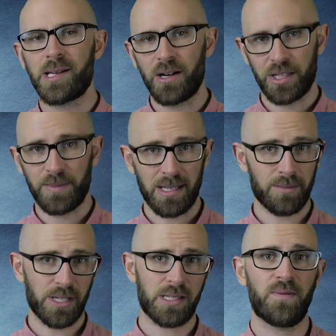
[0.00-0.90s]
is arguably
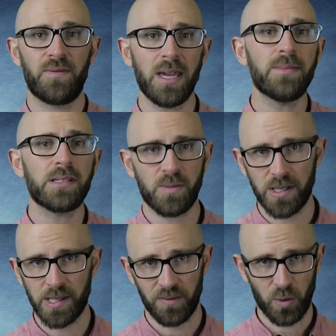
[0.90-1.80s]
the most famous
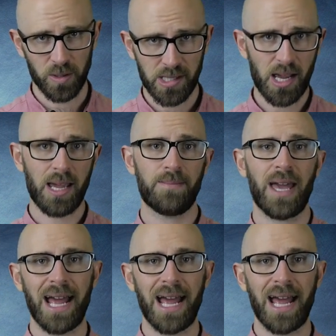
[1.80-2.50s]
wizard of all time,